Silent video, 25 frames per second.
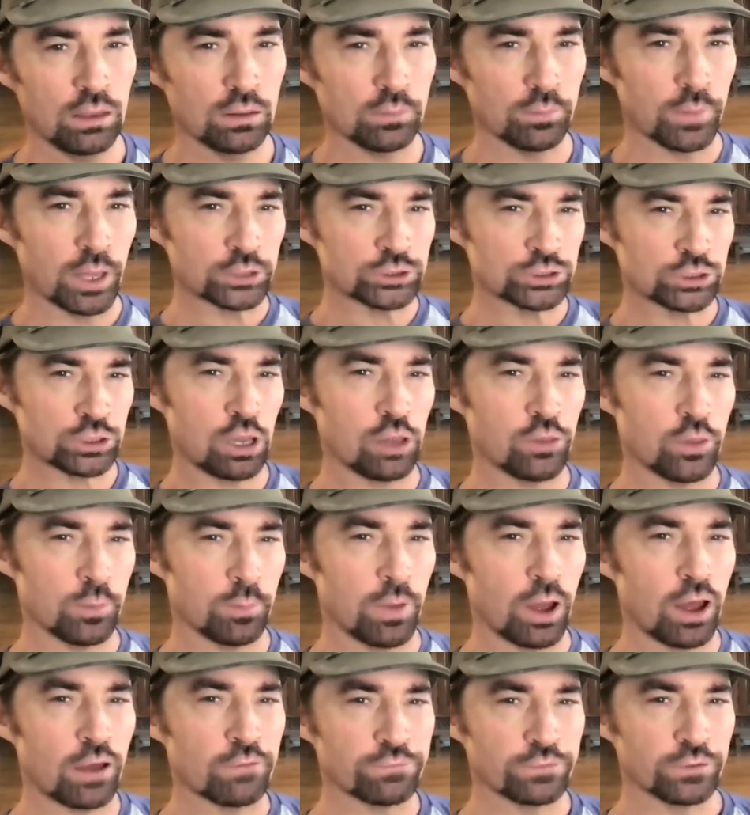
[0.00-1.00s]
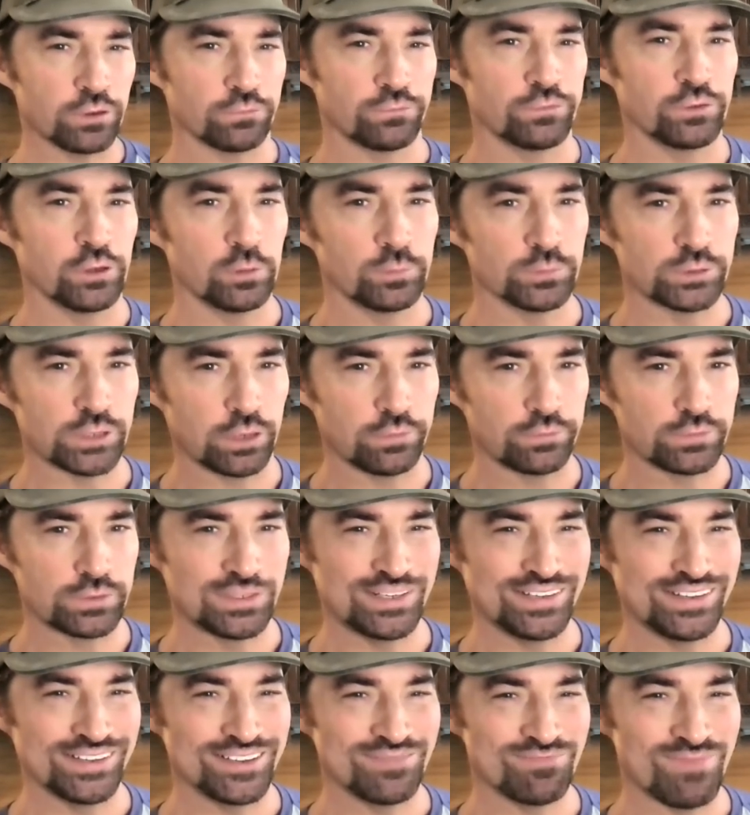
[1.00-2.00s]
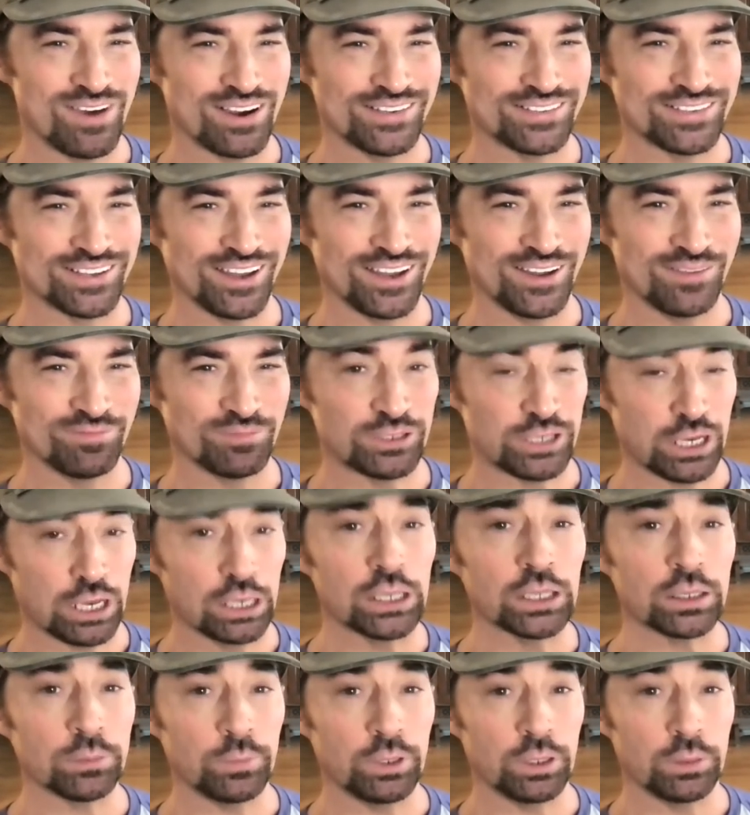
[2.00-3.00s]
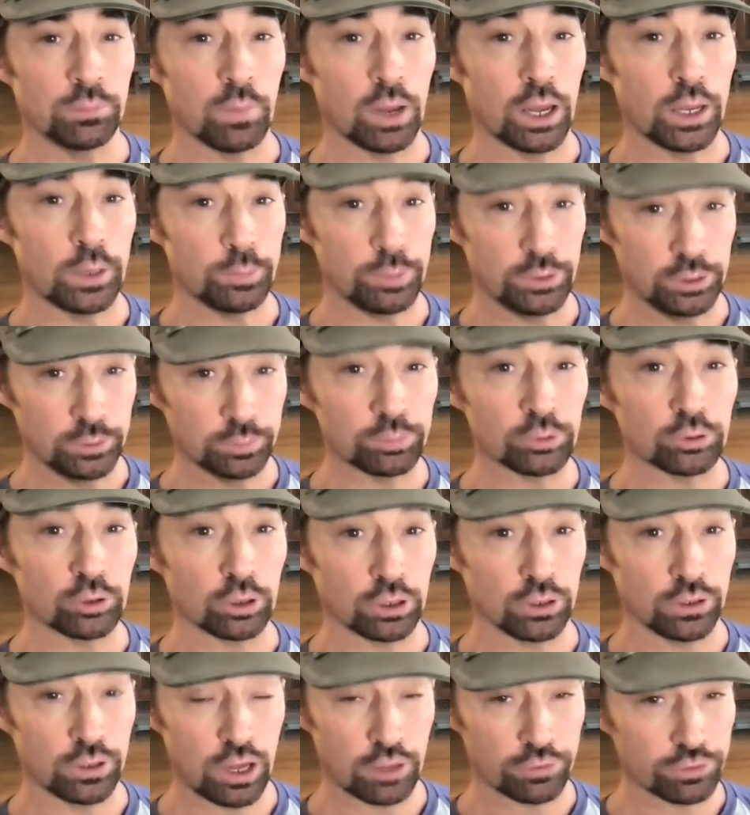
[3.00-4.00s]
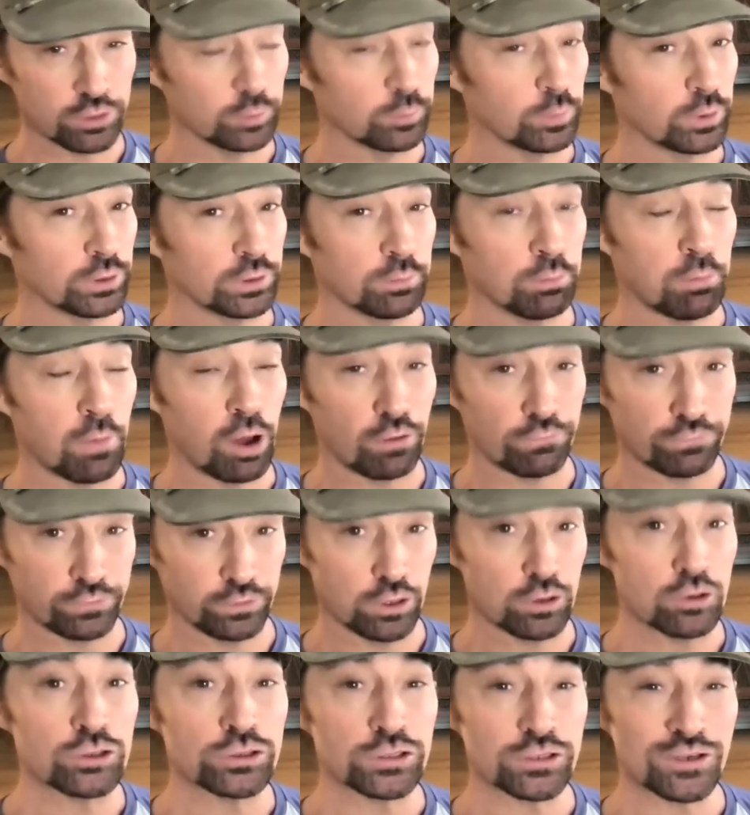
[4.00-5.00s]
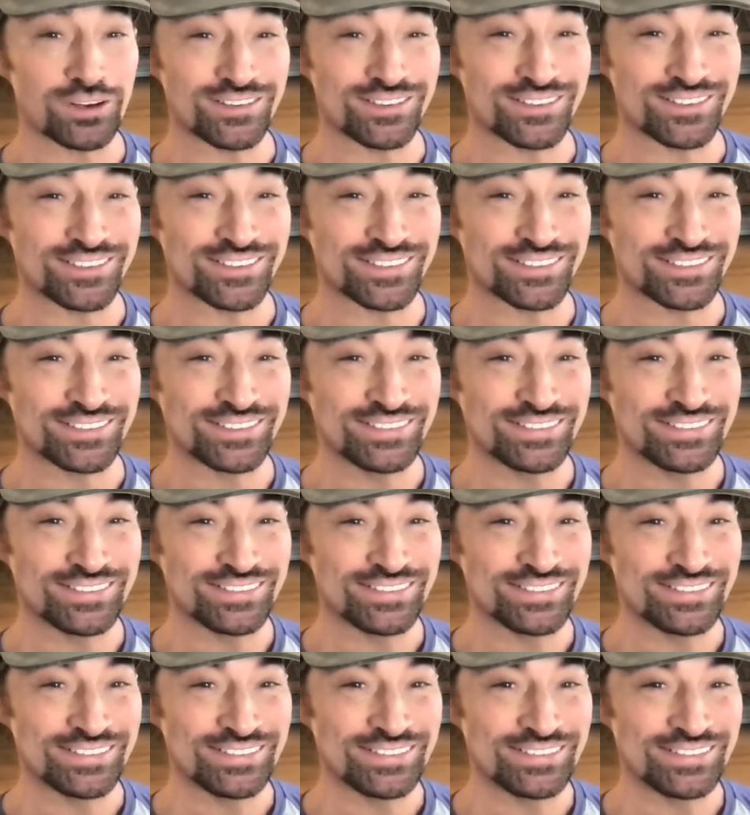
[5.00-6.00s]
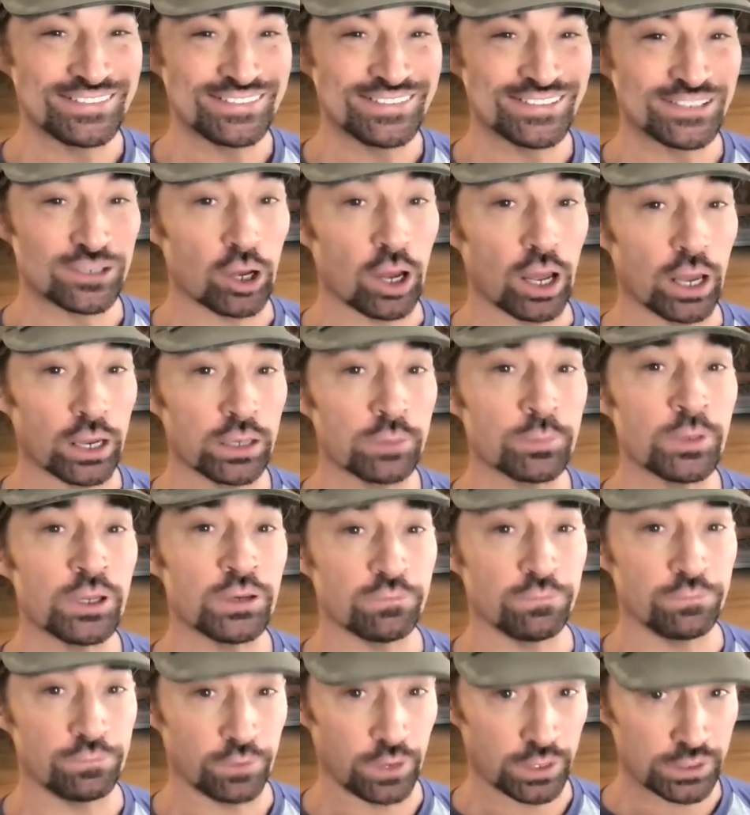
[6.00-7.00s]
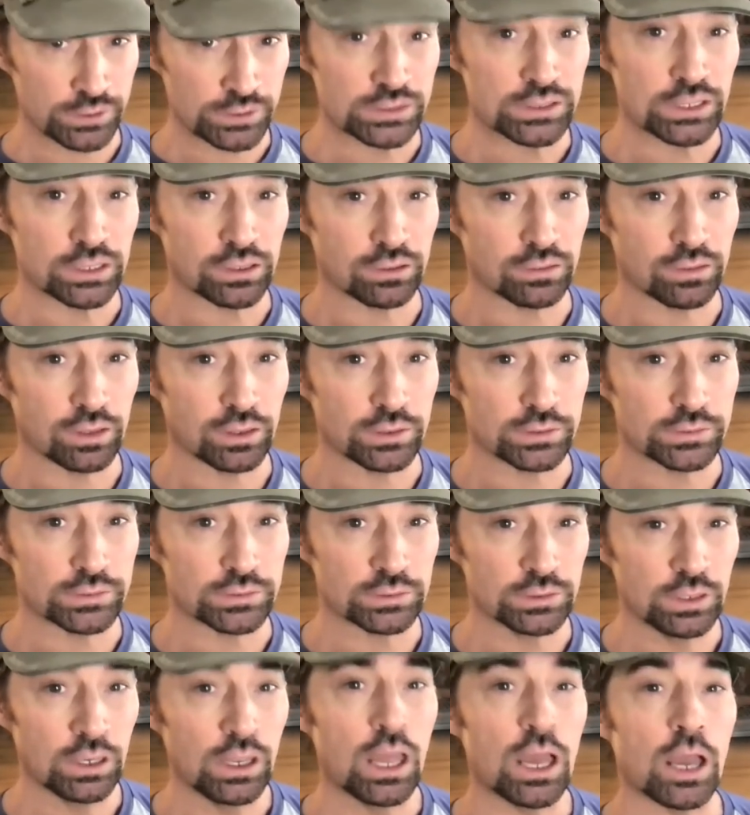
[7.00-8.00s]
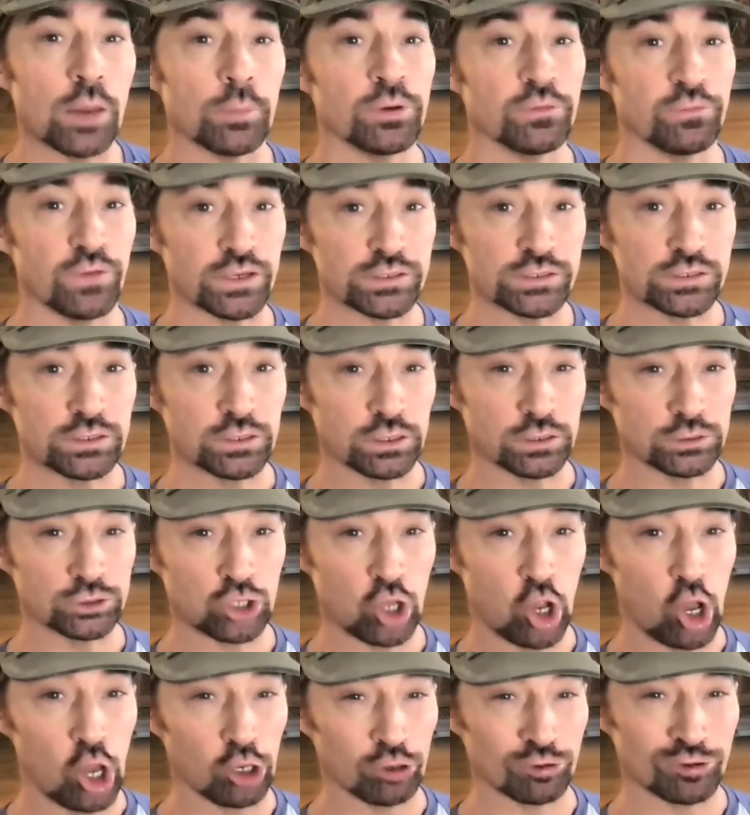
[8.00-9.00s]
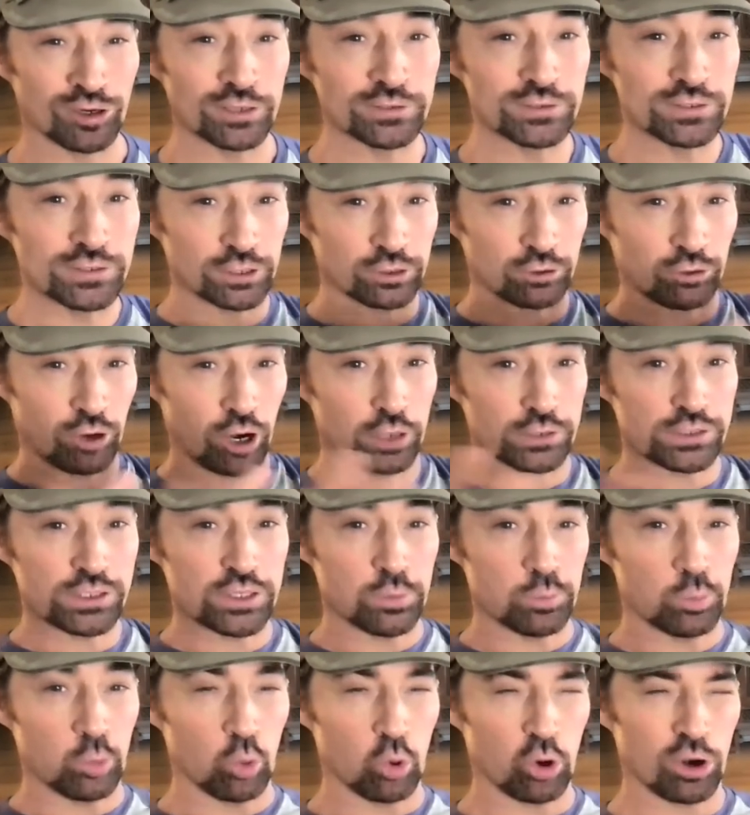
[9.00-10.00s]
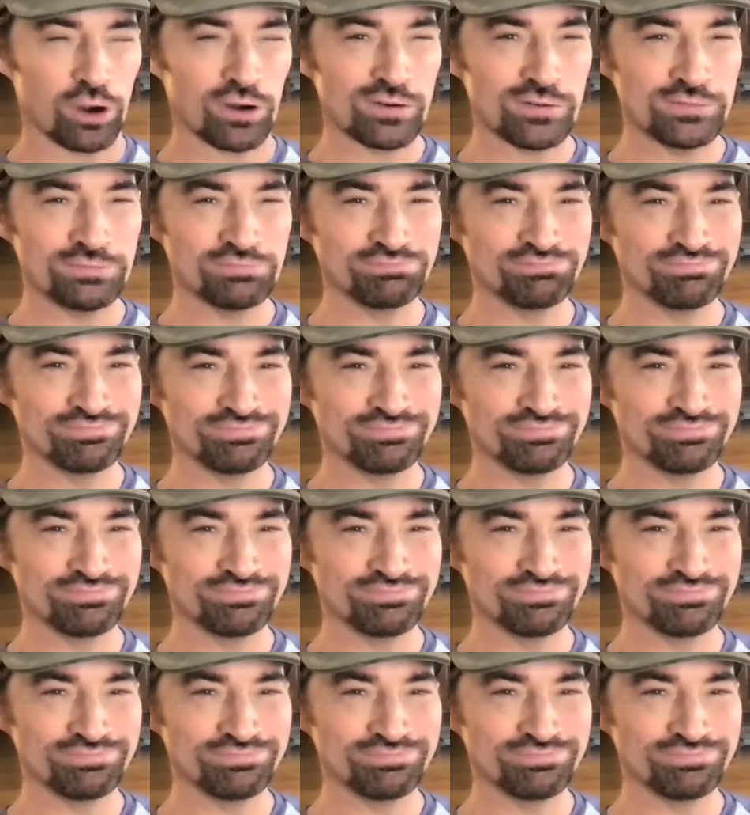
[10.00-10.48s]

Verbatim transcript: Imagine all the mafia films I've seen in my time telling me my people are nothing but mafiosos. So I am invested in this. I'm invested in tolerance across the board.